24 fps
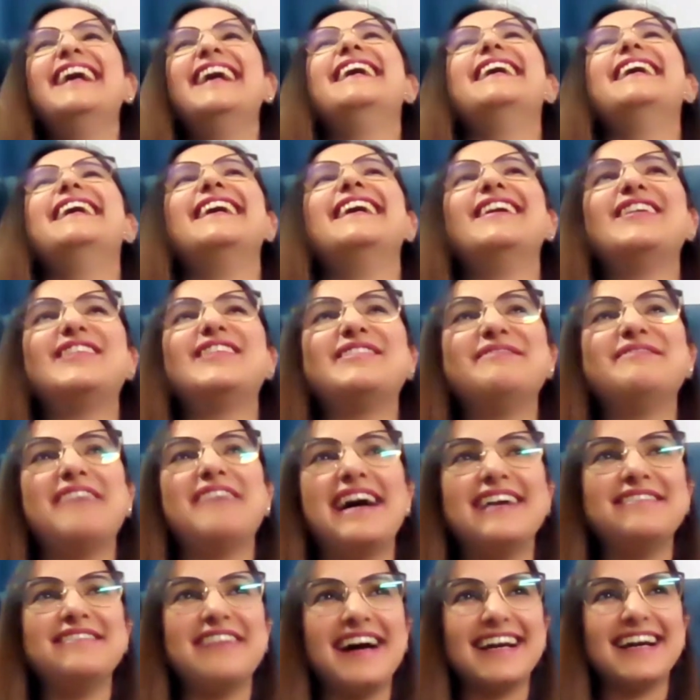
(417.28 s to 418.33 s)
Oh, my
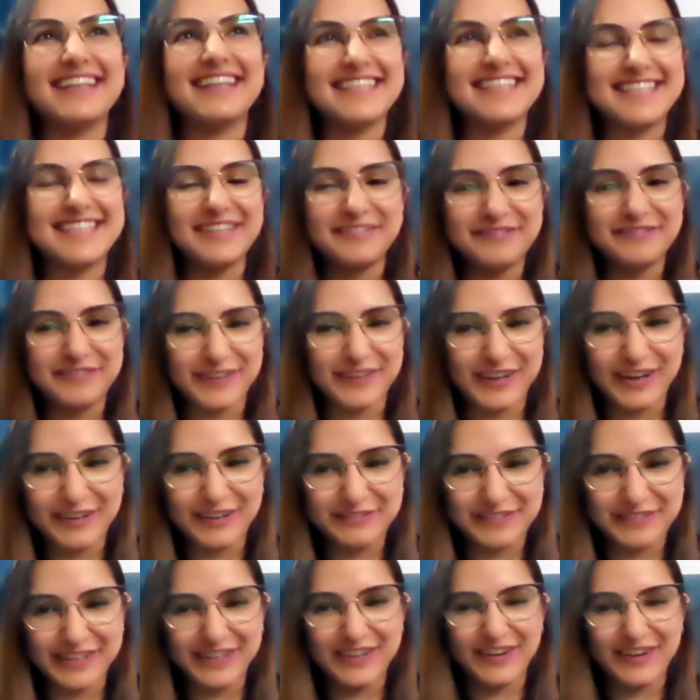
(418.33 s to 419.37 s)
bag is full of a
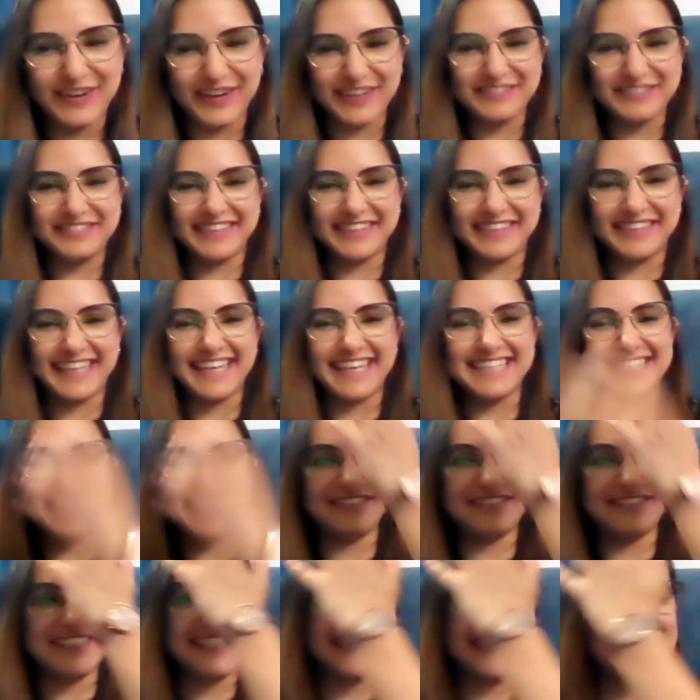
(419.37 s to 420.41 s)
lot of things, I
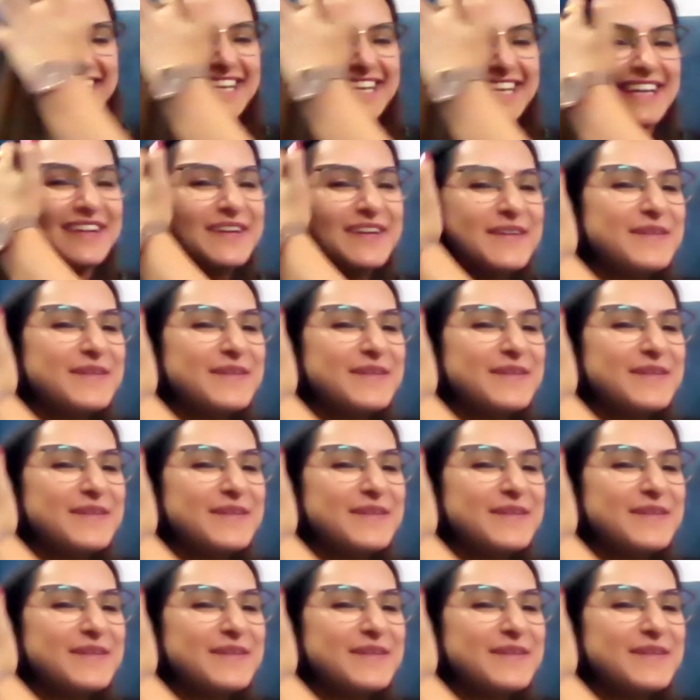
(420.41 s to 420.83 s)
would say.